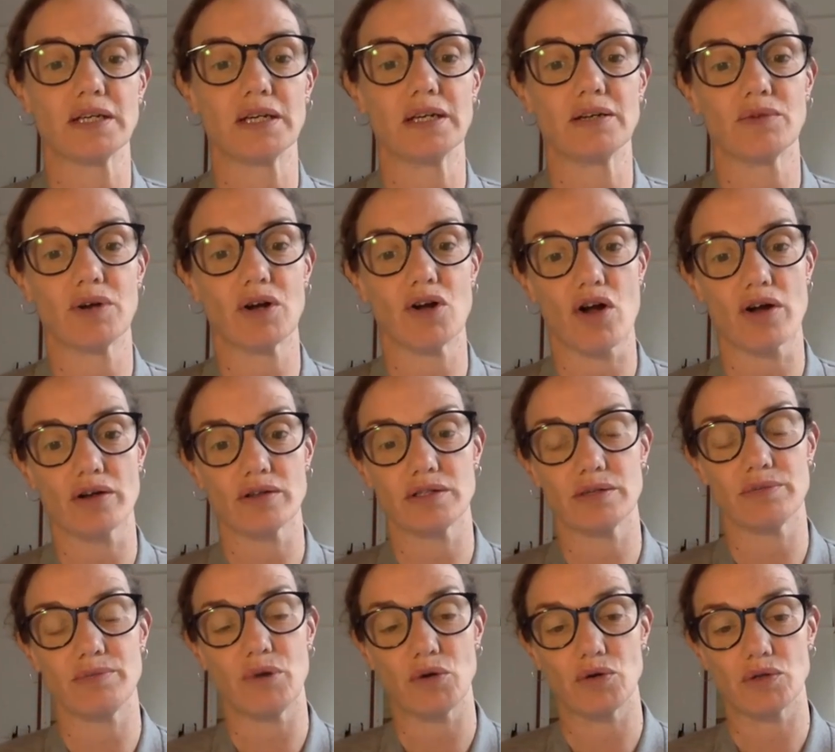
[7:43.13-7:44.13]
in regards
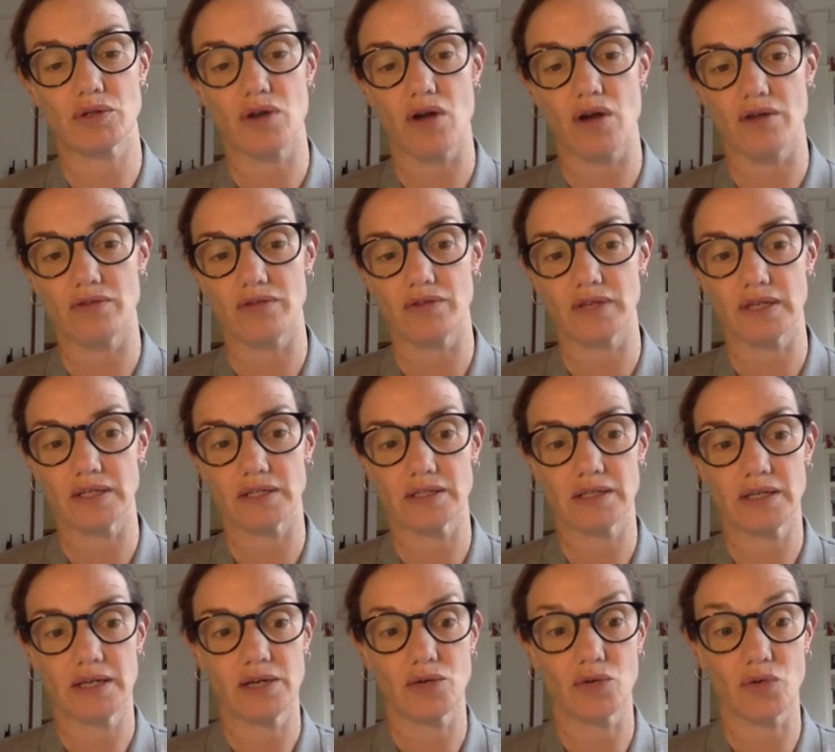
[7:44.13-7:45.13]
to post-conflict
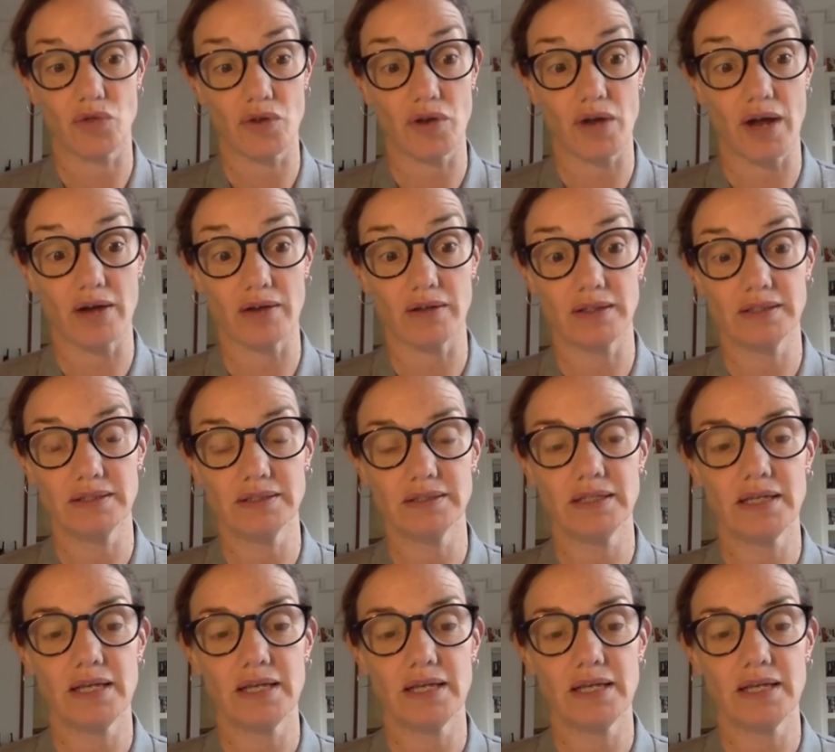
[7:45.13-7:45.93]
Northern Ireland.